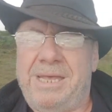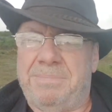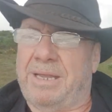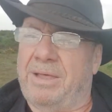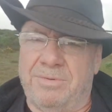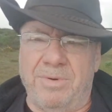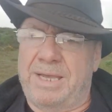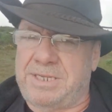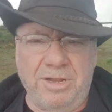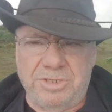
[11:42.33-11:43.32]
But
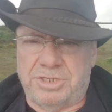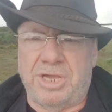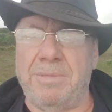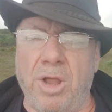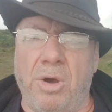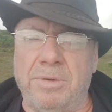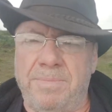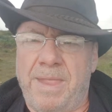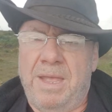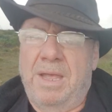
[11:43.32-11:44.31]
otherwise, you know, just come along,
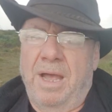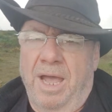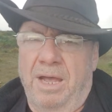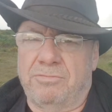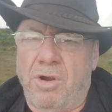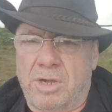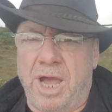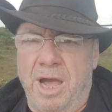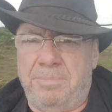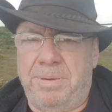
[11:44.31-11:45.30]
rock
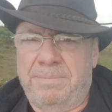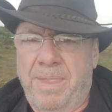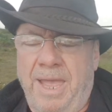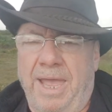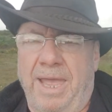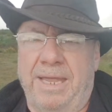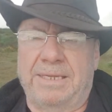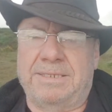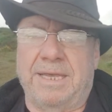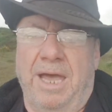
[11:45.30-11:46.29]
up,
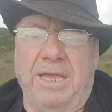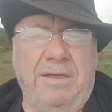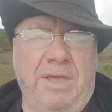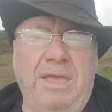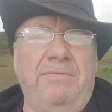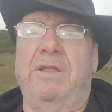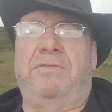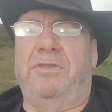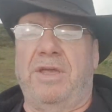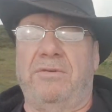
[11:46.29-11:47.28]
and even if
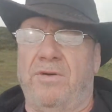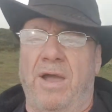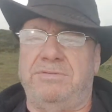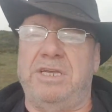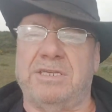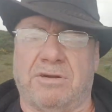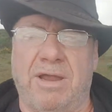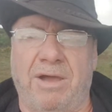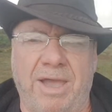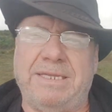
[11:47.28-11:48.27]
you think 5G is a
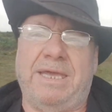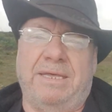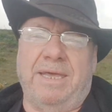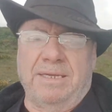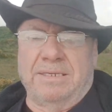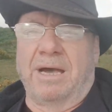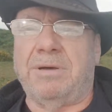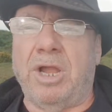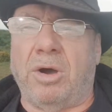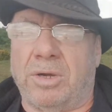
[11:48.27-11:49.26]
great idea, then come
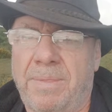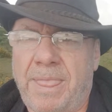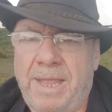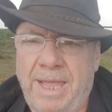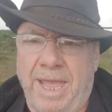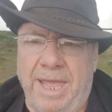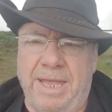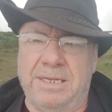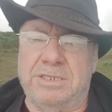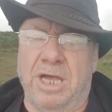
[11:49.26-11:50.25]
along
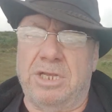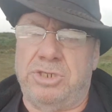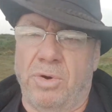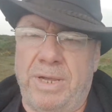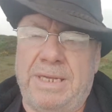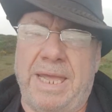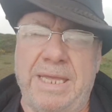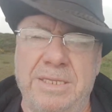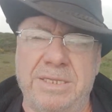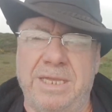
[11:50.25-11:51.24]
and join
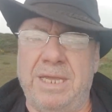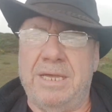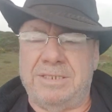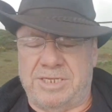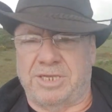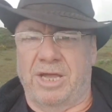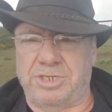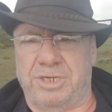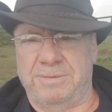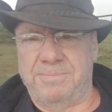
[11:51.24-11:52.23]
in the
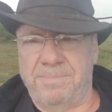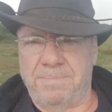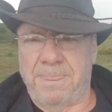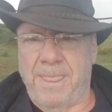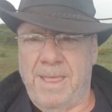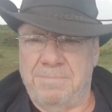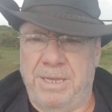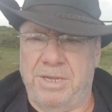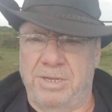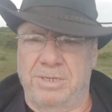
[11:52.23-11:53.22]
discussion,
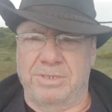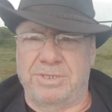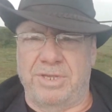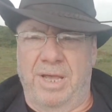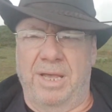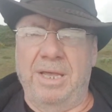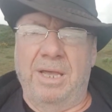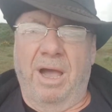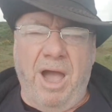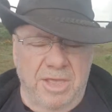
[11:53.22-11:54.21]
because
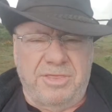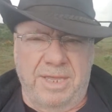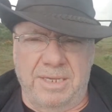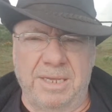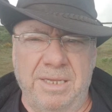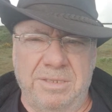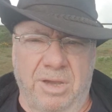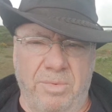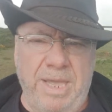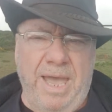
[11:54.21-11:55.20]
I think
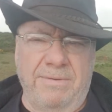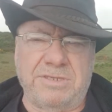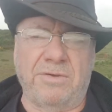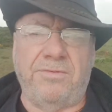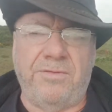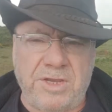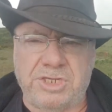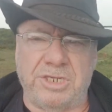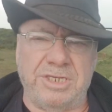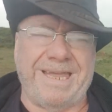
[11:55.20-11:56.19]
that we have
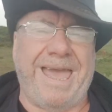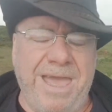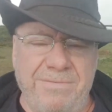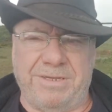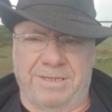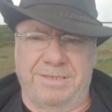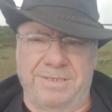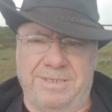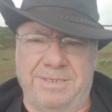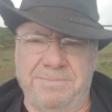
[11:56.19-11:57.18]
sufficient
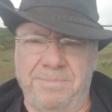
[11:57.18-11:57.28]
evidence